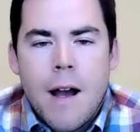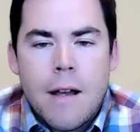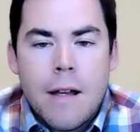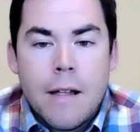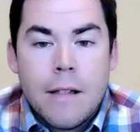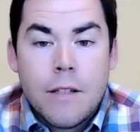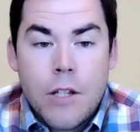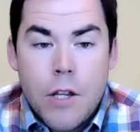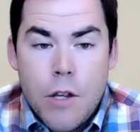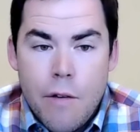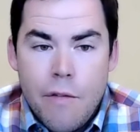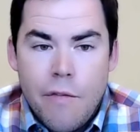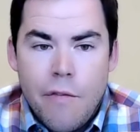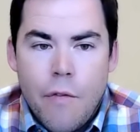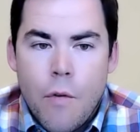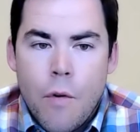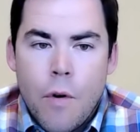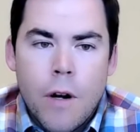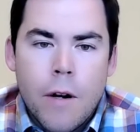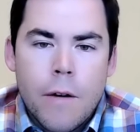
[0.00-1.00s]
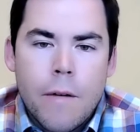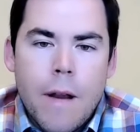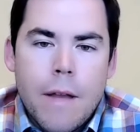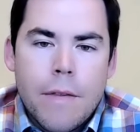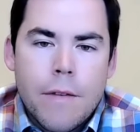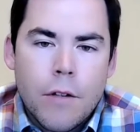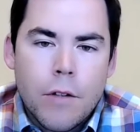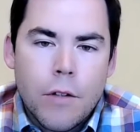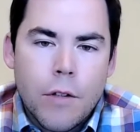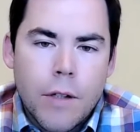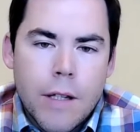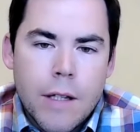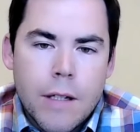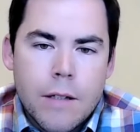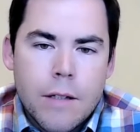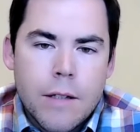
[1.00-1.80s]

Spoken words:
it's Q4 and they're looking